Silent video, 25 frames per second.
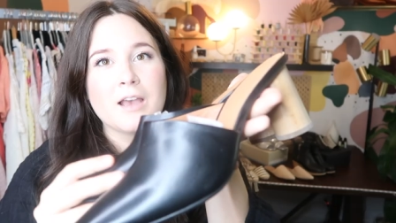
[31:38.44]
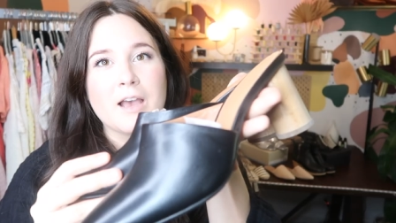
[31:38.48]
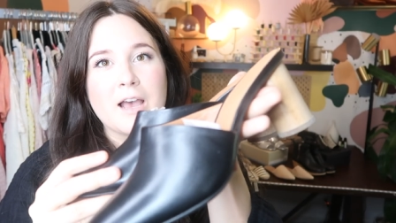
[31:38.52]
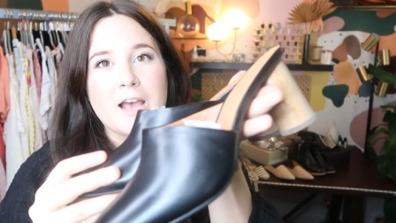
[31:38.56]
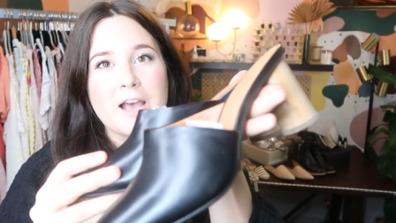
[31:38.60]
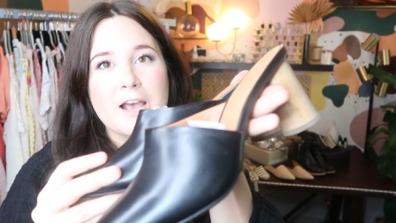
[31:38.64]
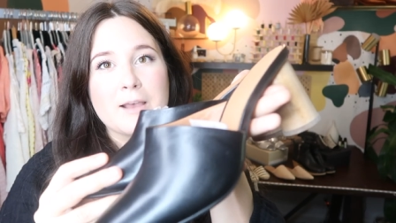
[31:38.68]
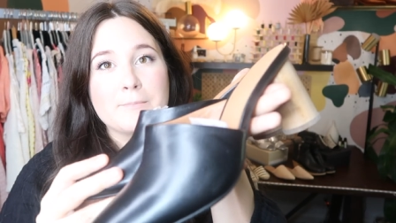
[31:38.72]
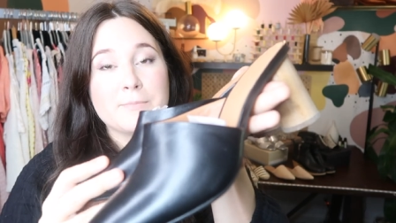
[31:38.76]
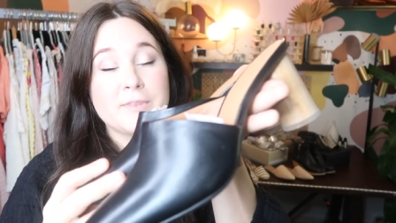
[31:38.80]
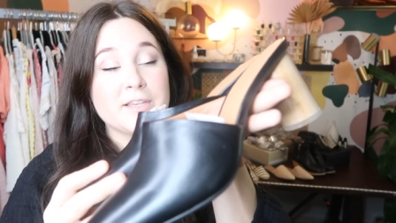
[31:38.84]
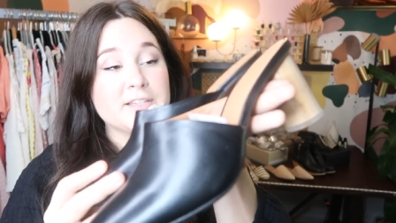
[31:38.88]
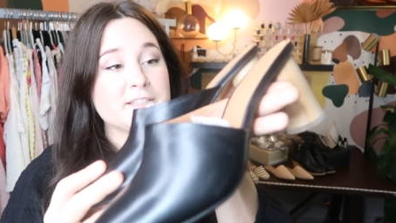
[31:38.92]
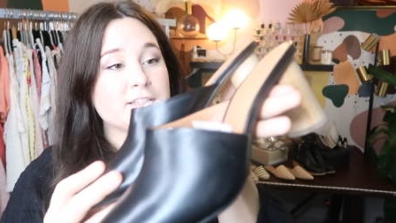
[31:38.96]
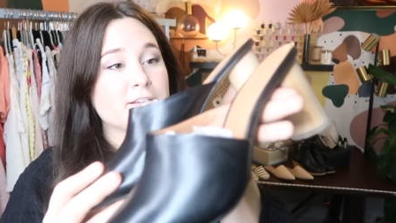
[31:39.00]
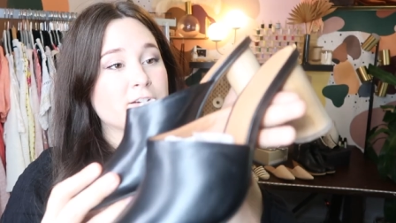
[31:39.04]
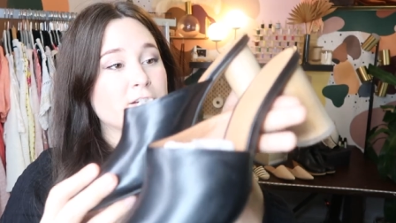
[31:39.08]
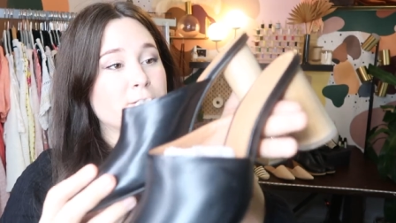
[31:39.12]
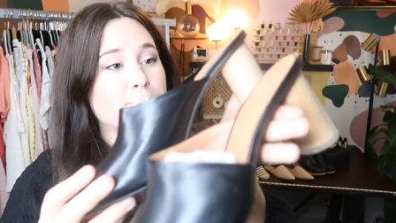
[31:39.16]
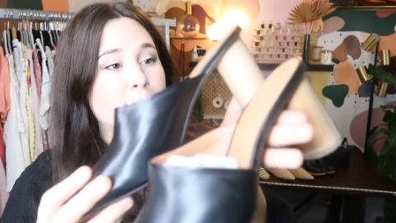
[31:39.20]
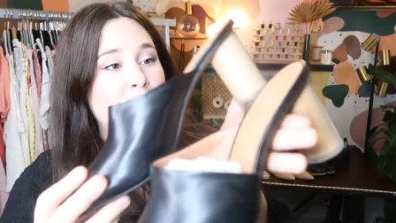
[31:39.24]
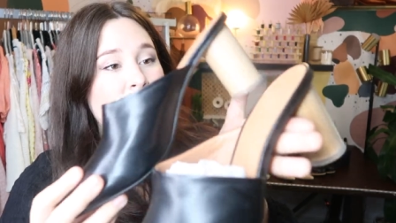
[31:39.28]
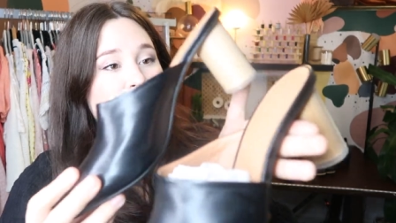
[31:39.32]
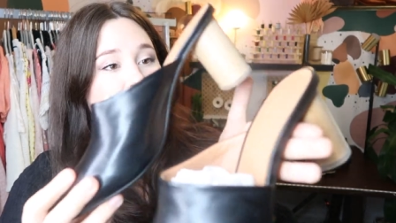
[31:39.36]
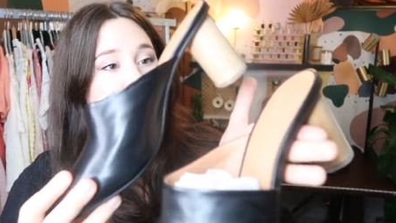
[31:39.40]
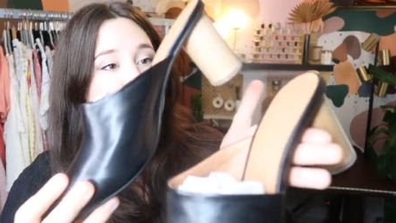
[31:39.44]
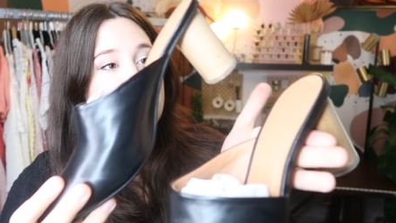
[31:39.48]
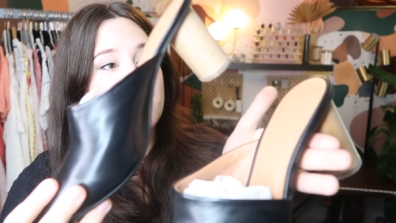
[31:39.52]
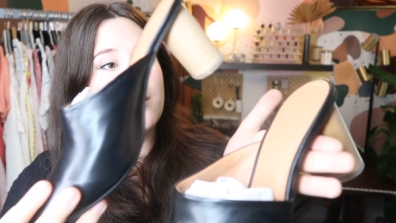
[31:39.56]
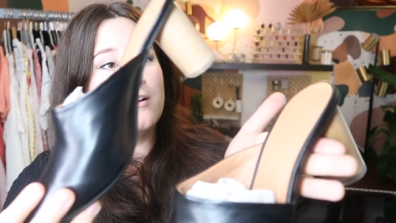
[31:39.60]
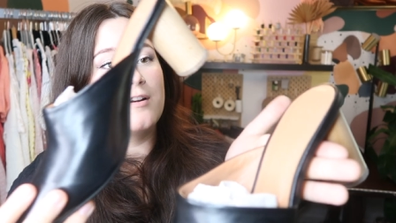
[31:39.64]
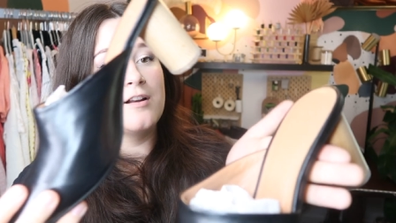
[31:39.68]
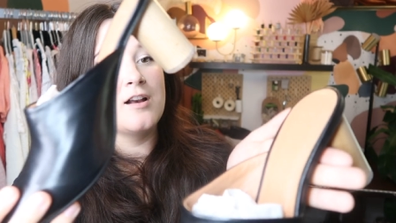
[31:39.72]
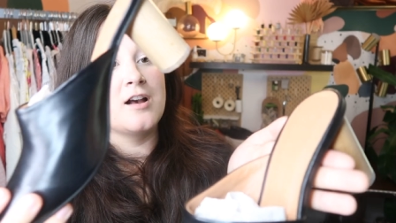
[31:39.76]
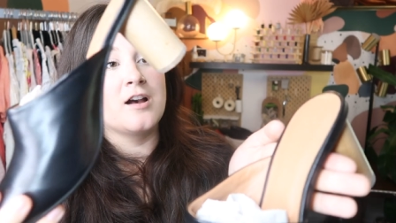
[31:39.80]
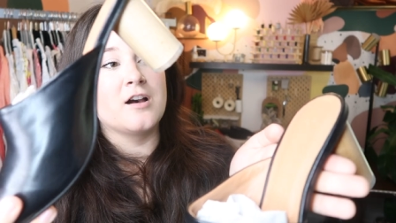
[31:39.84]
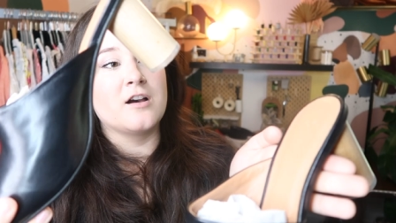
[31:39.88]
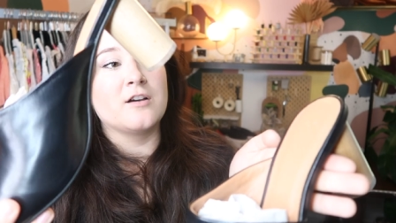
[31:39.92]
Um, these are a
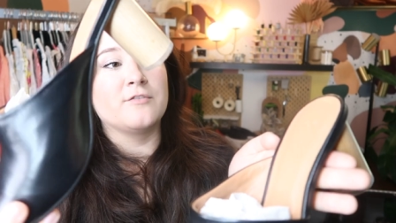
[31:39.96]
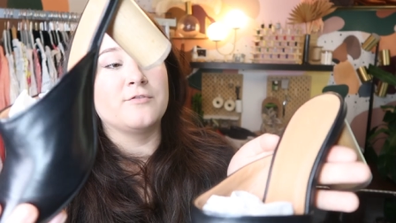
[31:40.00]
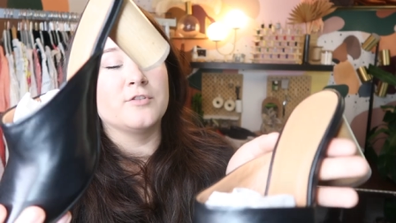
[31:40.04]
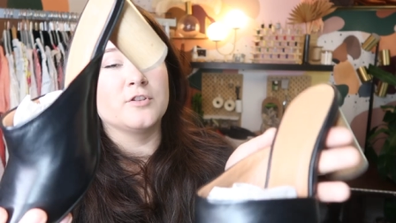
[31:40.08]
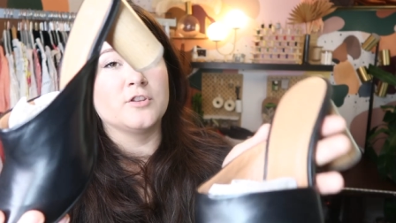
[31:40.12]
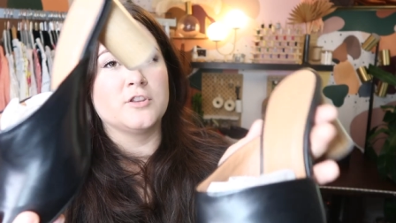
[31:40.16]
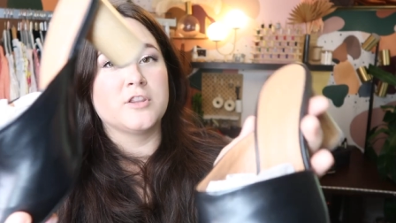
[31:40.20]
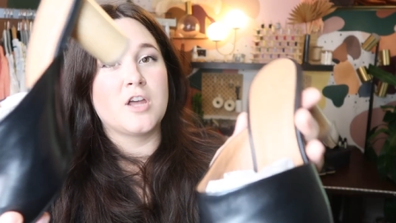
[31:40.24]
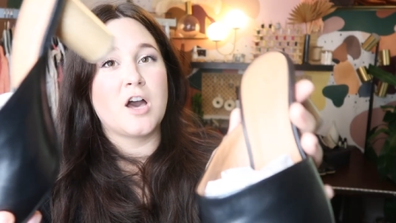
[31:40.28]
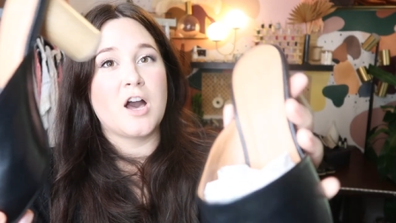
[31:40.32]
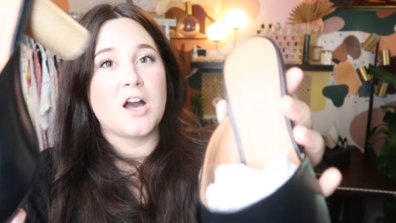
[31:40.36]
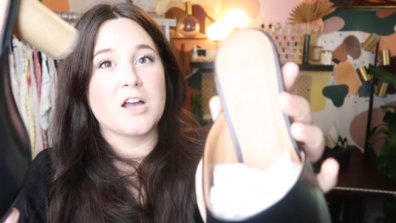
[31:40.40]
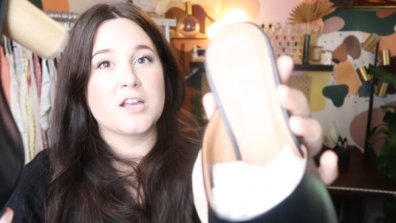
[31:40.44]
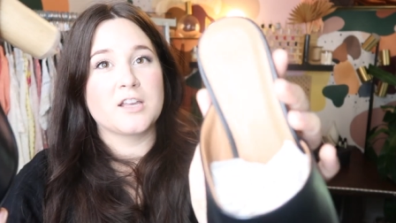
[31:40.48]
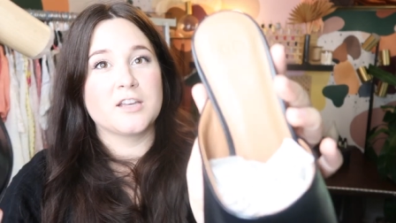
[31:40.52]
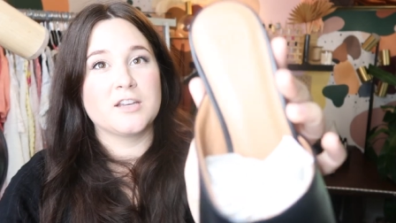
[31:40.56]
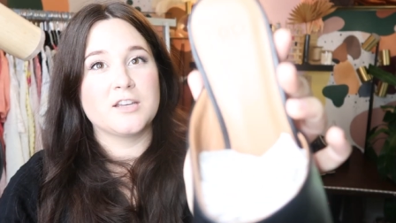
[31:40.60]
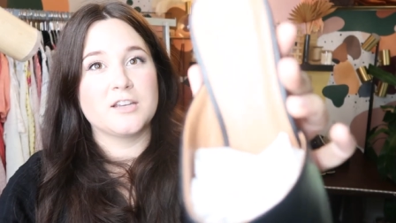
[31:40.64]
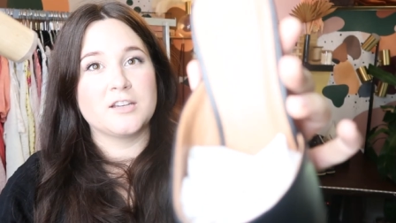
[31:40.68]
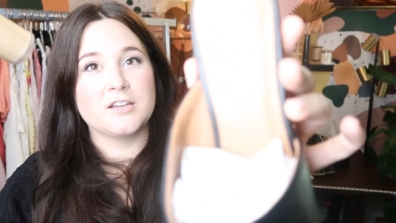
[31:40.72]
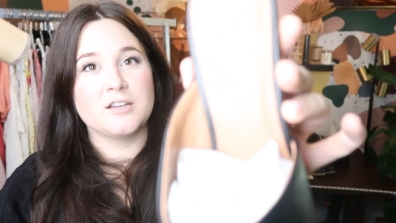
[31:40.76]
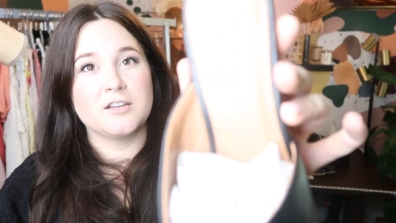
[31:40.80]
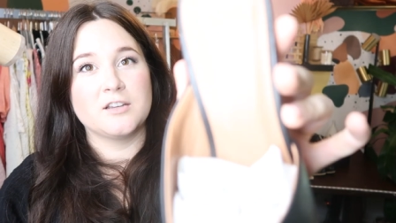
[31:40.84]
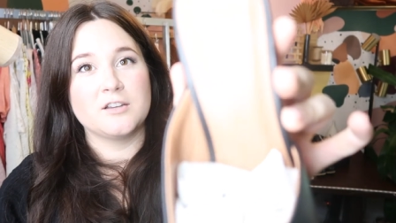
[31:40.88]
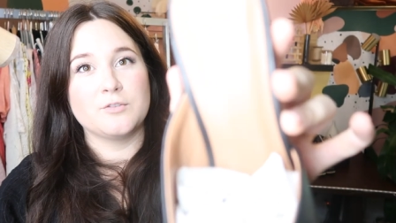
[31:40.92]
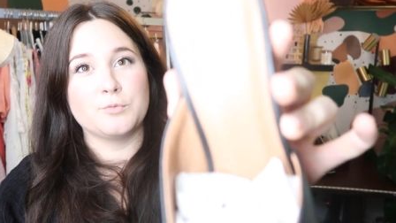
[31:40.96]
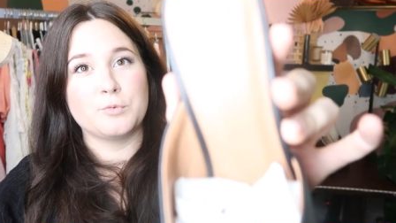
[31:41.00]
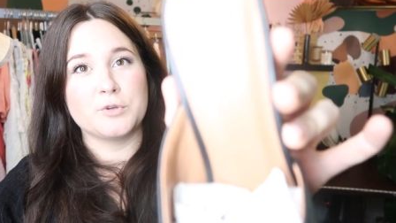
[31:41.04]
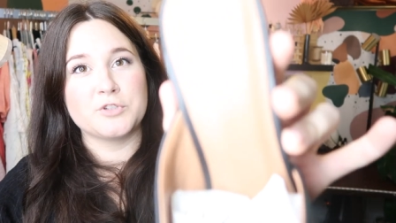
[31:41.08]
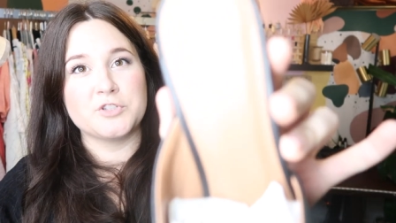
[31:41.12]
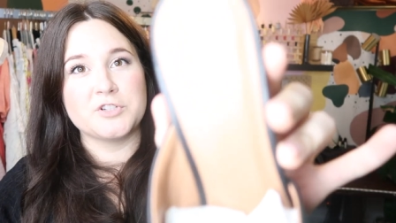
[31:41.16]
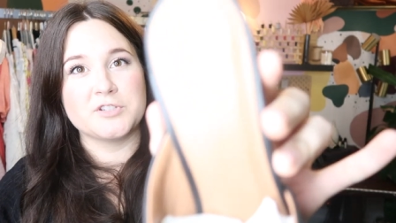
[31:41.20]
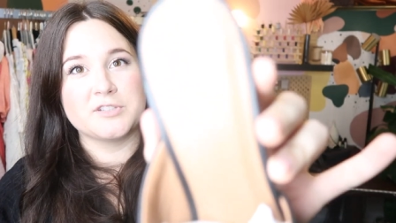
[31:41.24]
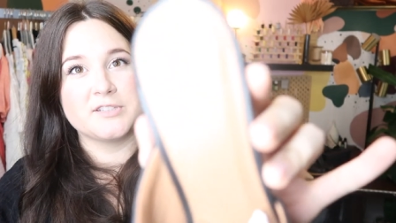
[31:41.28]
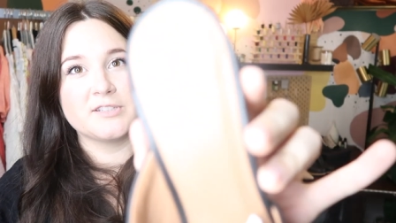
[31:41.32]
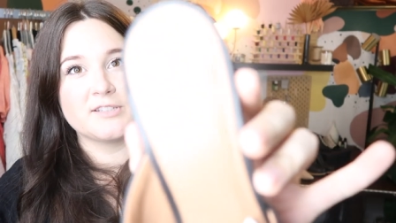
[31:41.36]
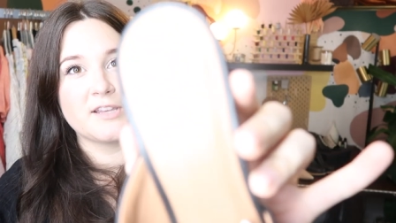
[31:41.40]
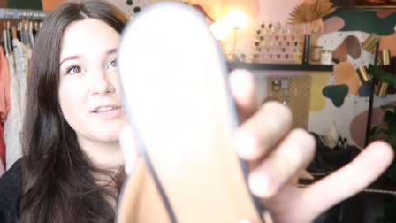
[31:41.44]
pair of LOQ, which is